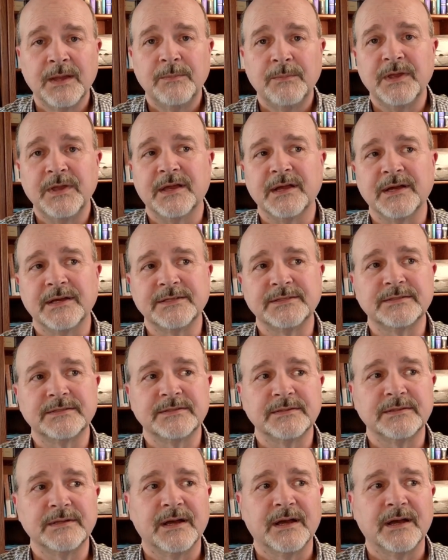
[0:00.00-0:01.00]
because
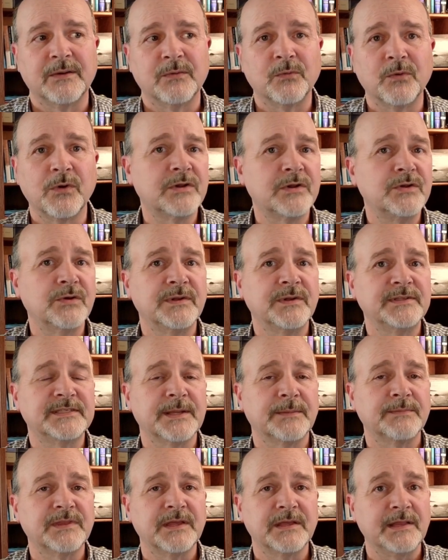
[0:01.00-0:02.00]
we're doing
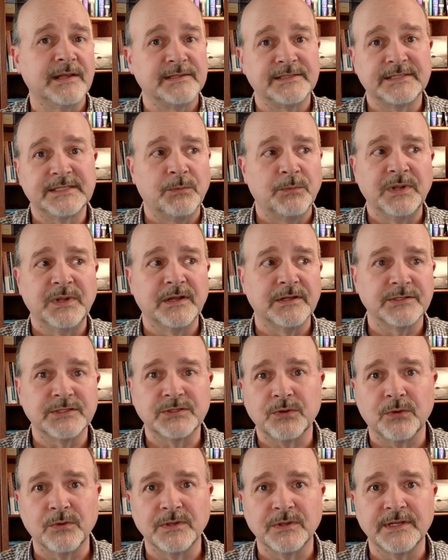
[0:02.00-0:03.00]
something that someone else
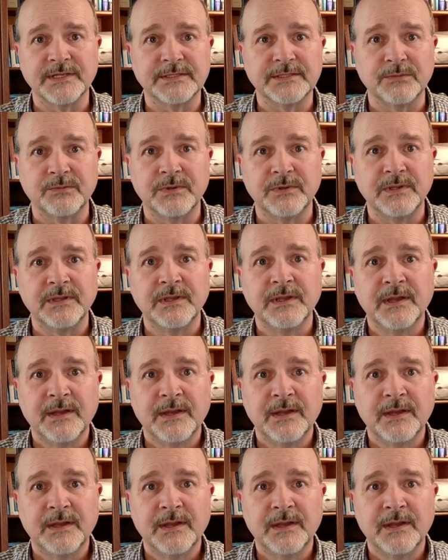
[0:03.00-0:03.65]
told us, and